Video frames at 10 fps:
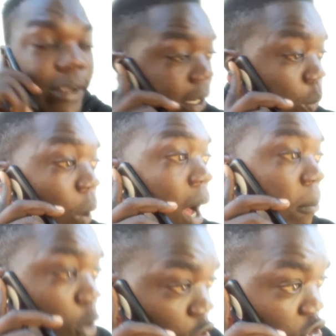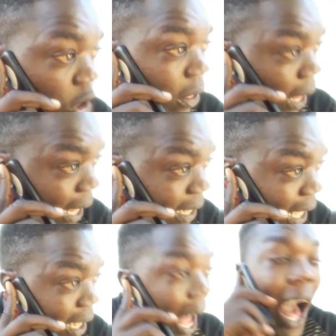teeth one brush. And I said,